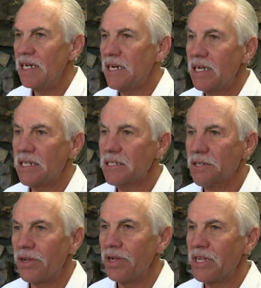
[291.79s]

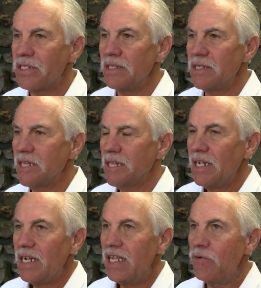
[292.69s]

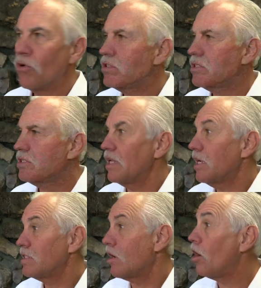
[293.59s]
wants
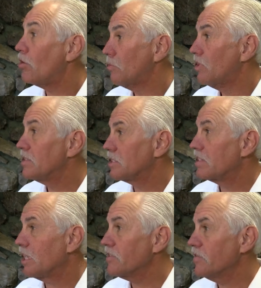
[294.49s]
us all to be
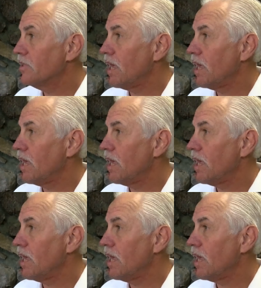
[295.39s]
successful.